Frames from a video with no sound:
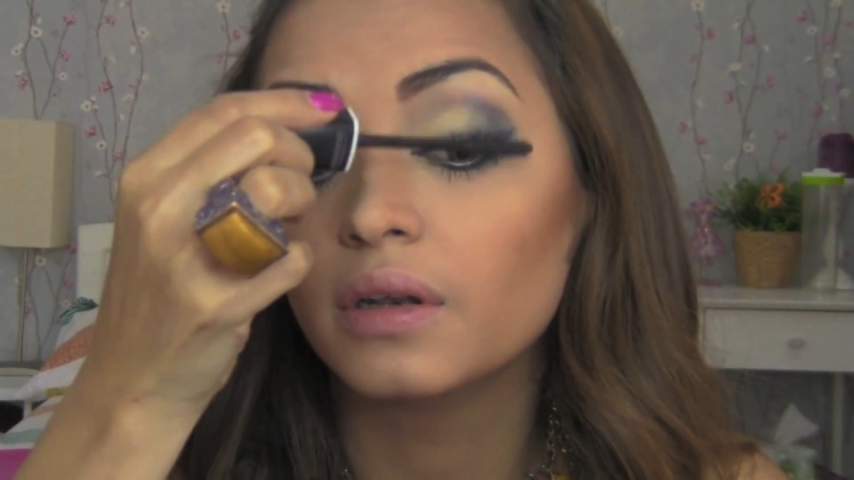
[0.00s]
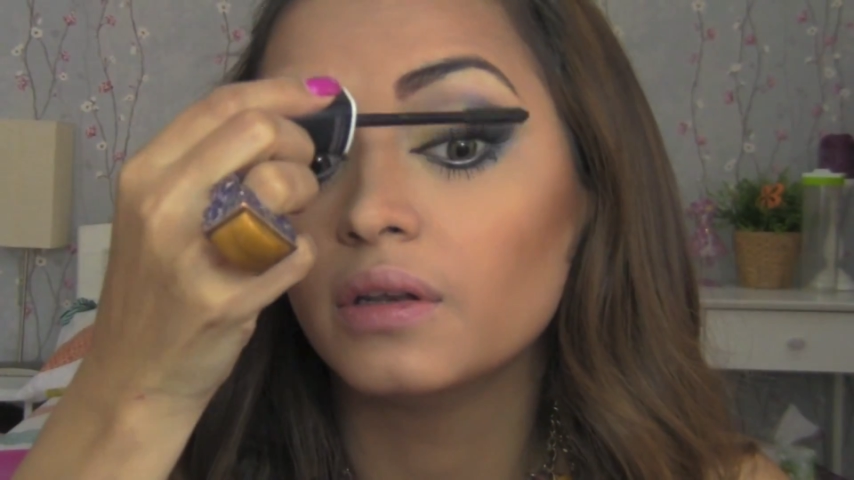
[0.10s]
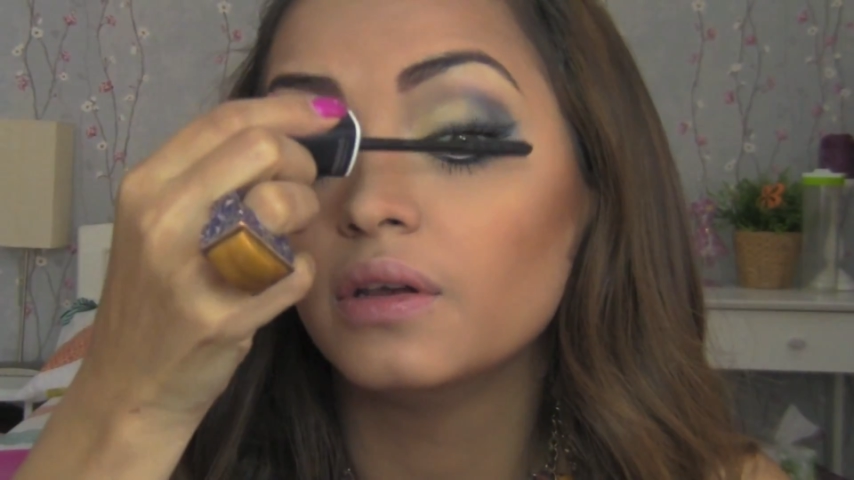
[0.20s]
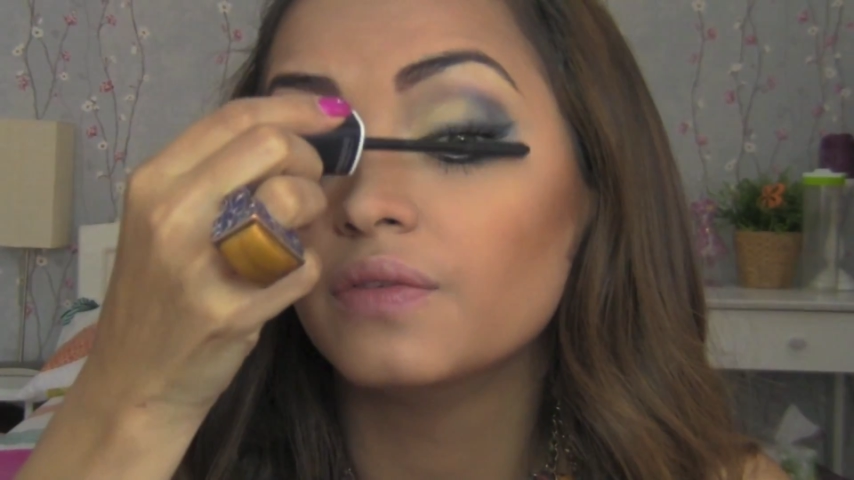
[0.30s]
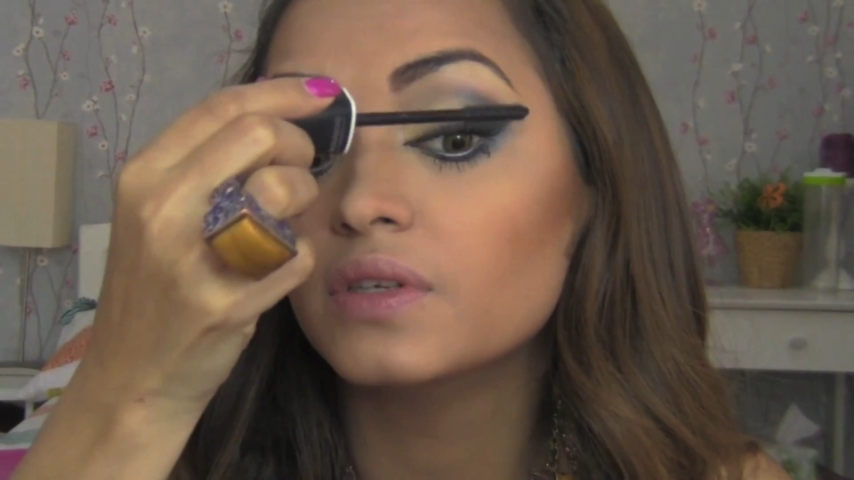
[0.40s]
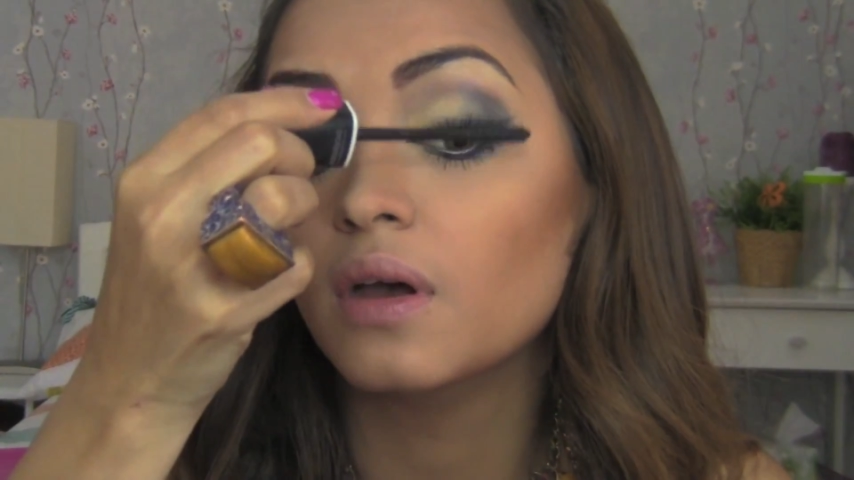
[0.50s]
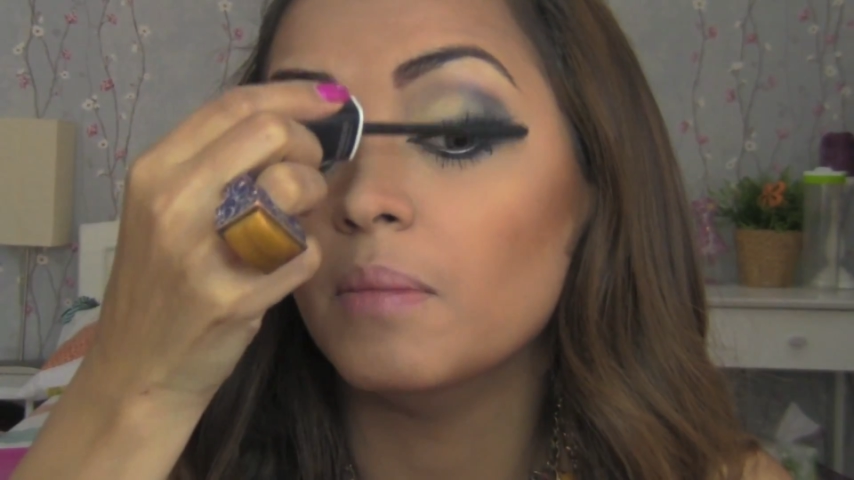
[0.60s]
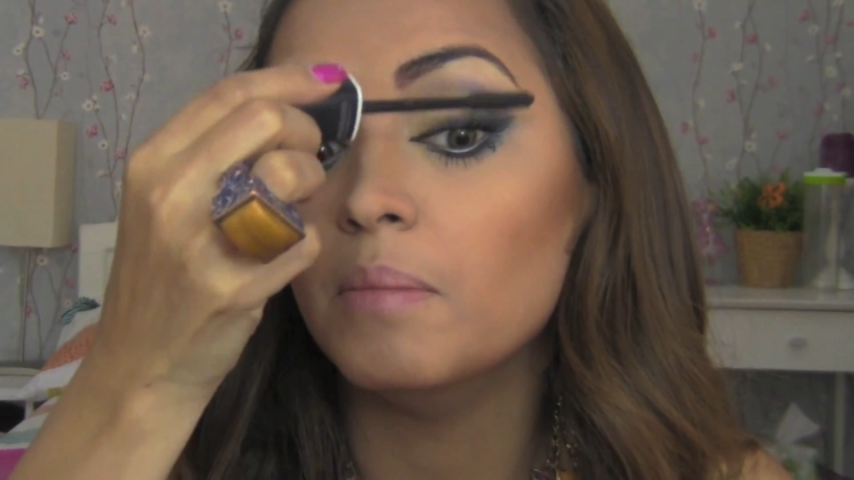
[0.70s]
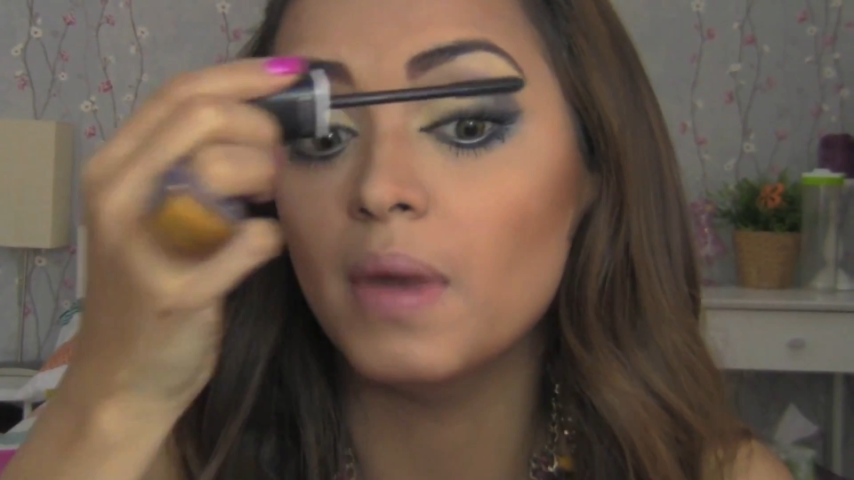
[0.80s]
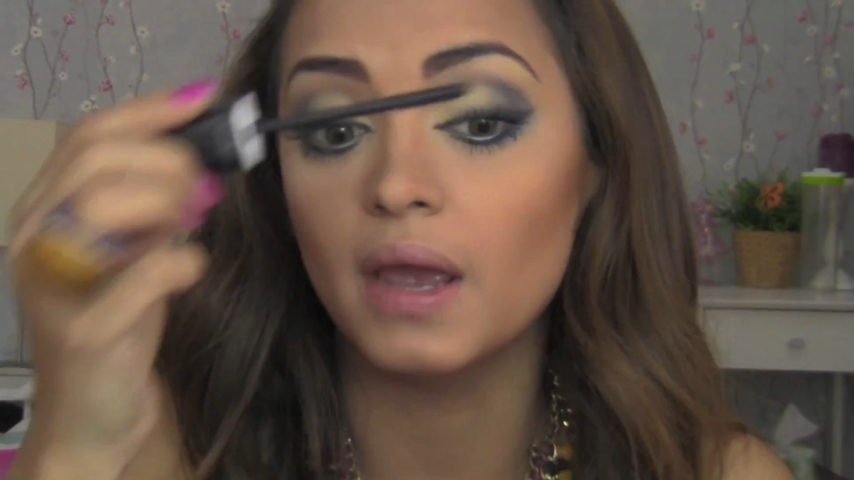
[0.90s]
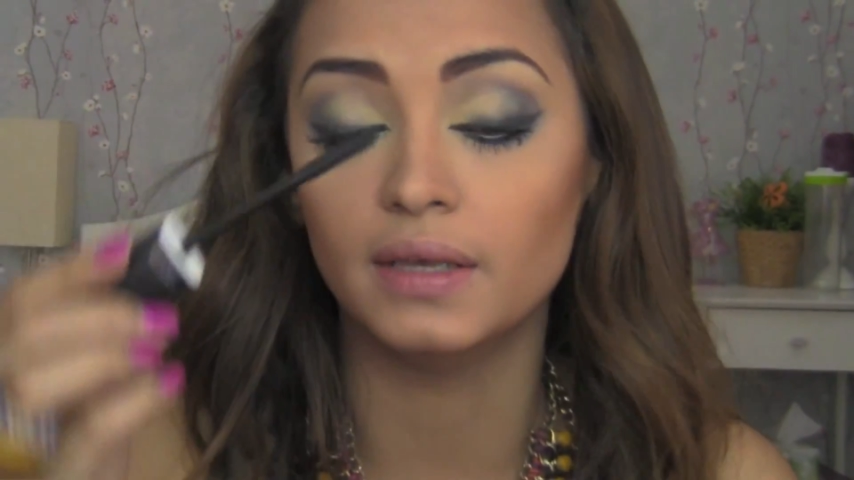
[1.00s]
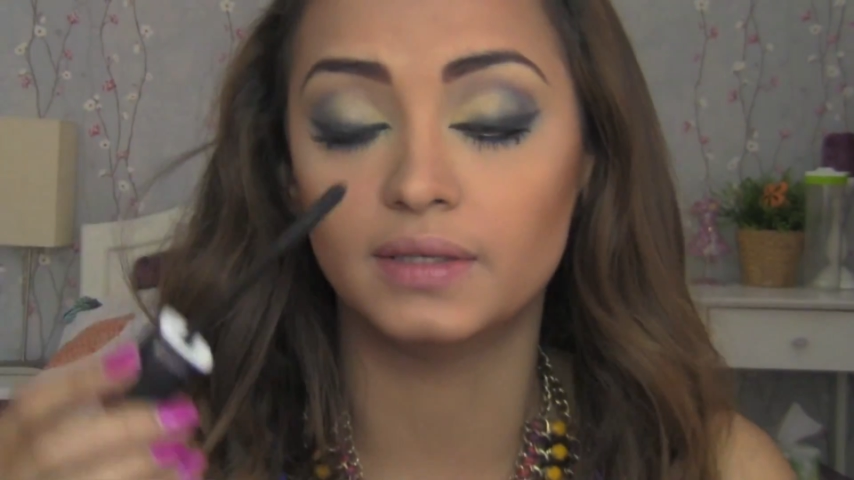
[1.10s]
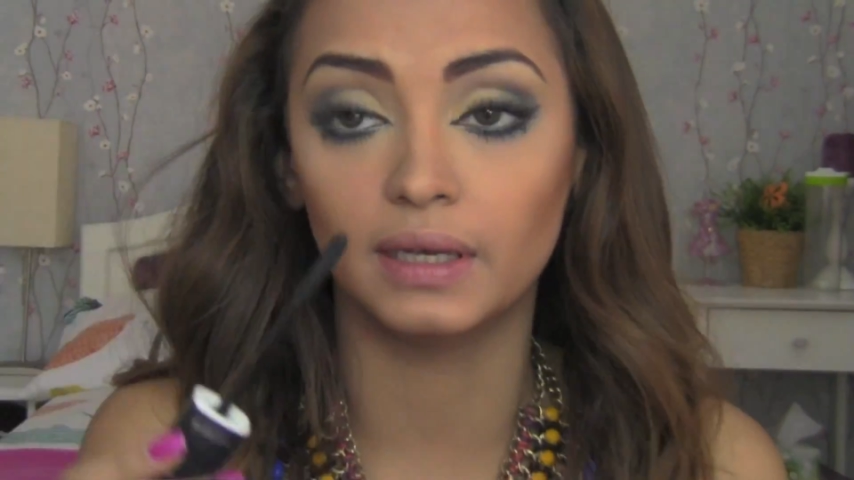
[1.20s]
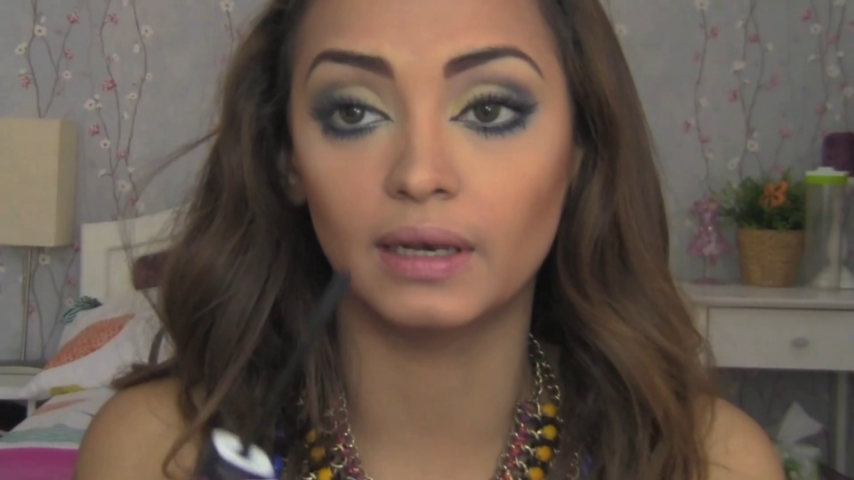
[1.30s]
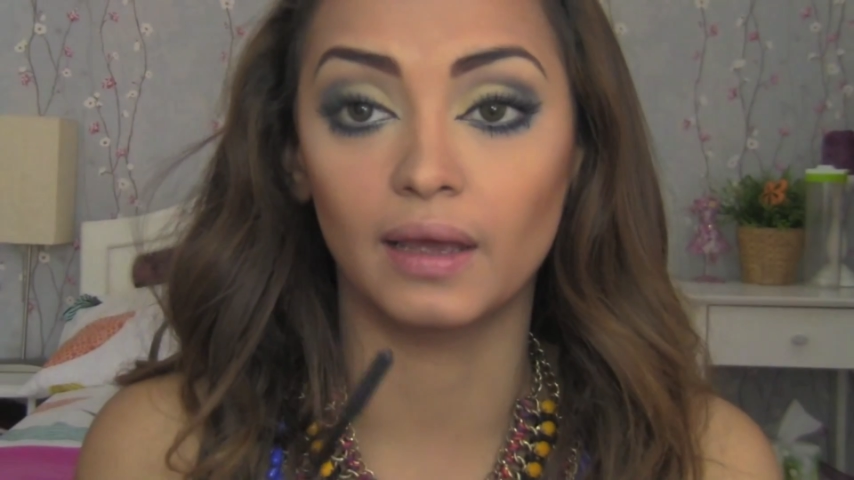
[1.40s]
It gives
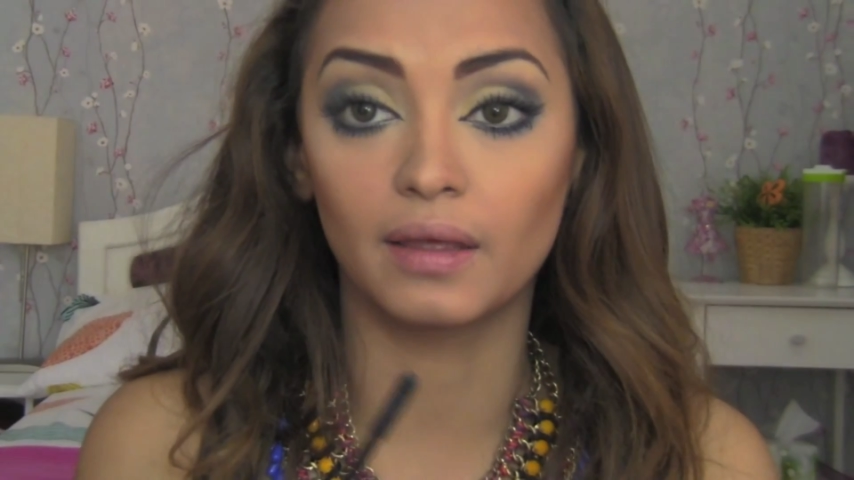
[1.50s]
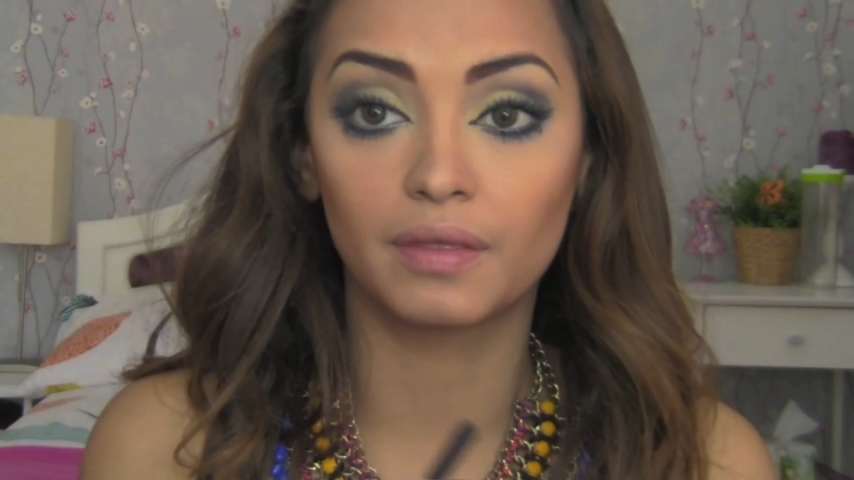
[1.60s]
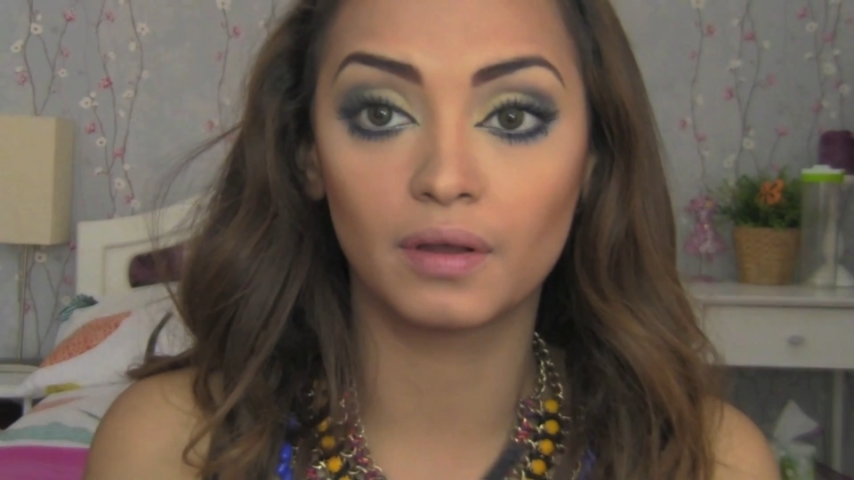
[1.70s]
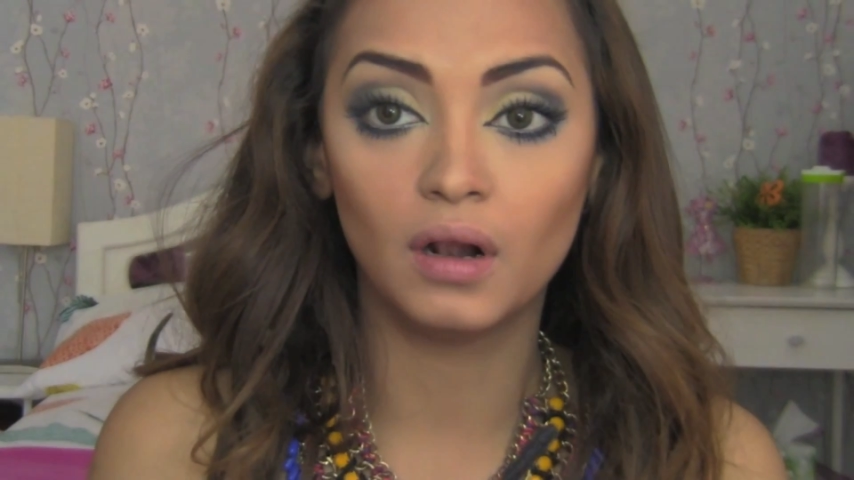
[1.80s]
amazing length.